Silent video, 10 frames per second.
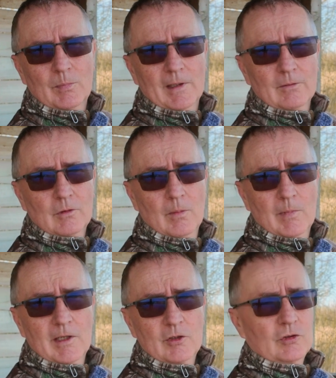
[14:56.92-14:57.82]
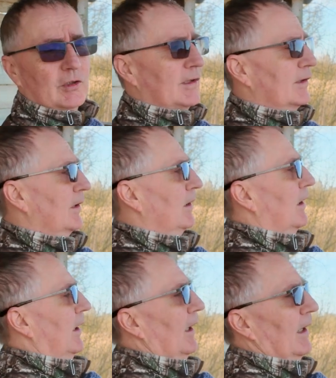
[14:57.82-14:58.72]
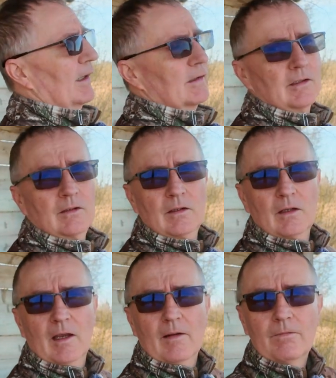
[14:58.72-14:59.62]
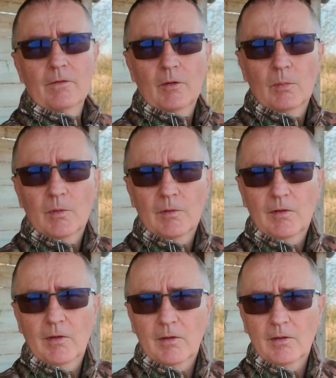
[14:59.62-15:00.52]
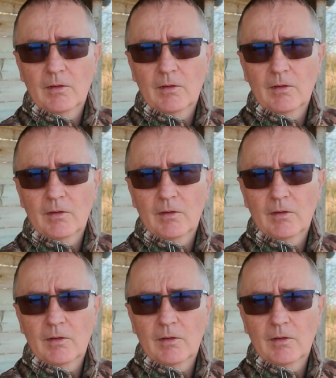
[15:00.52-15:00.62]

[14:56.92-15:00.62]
combination is at f5.6.